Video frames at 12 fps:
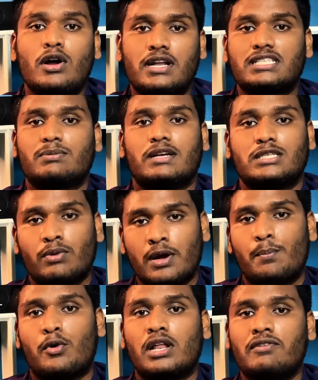is much more
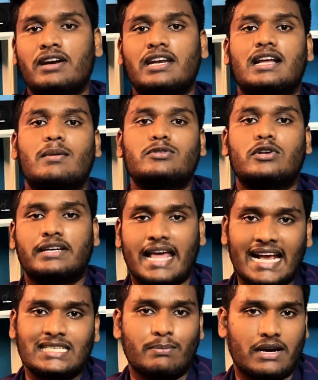important when it comes to
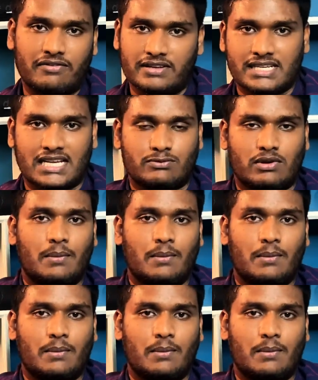tax benefits as well,